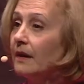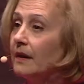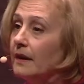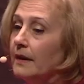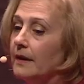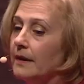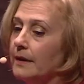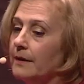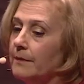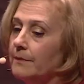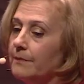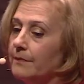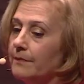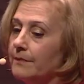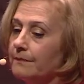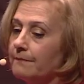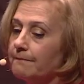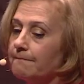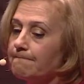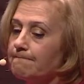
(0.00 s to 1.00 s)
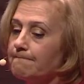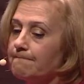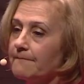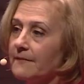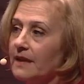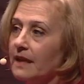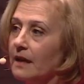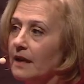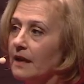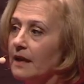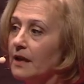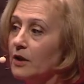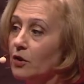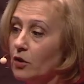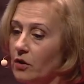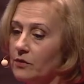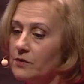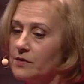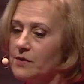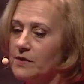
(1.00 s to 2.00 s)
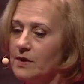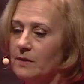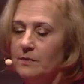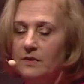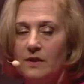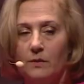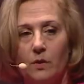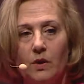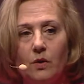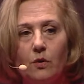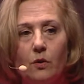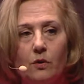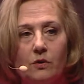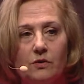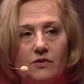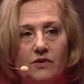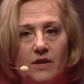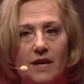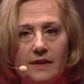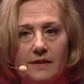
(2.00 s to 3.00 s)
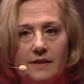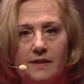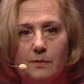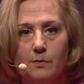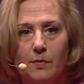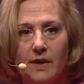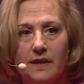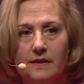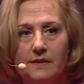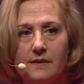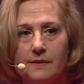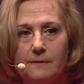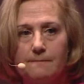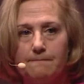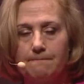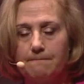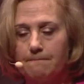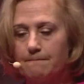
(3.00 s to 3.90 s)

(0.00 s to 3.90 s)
a concept that we call shared space.